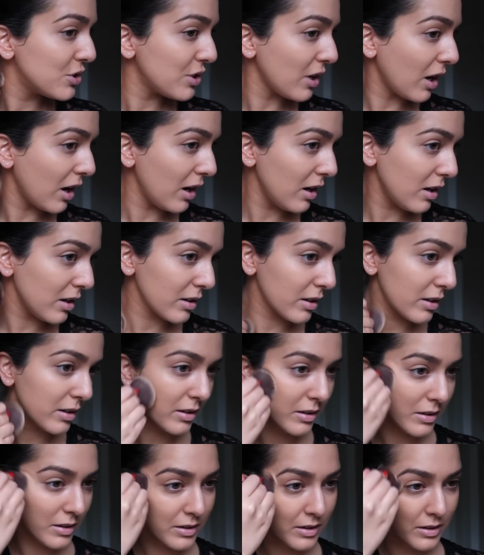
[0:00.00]
dark,
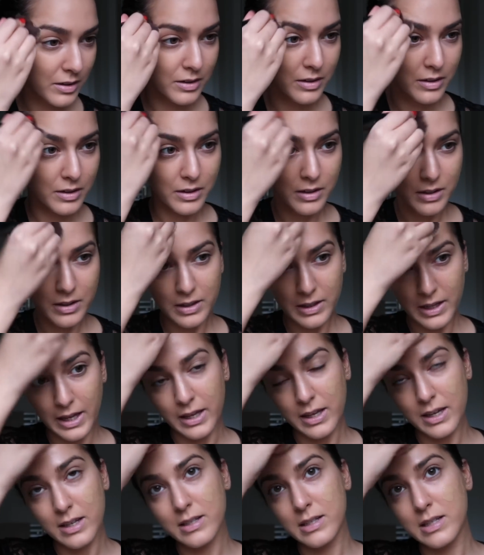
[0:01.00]

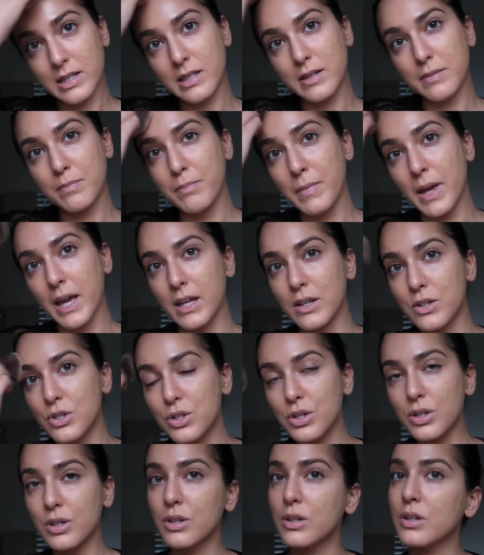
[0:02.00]
like a
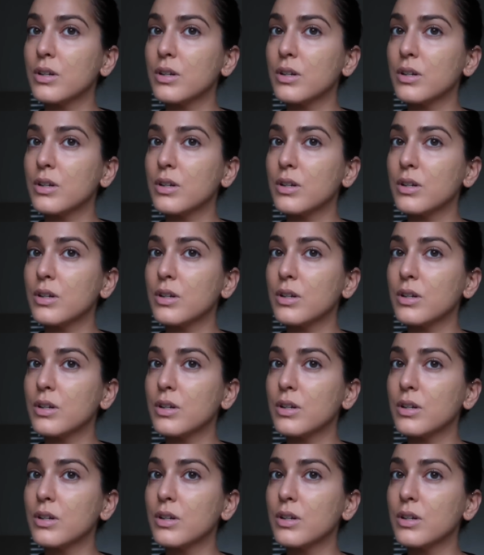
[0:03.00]
smidge.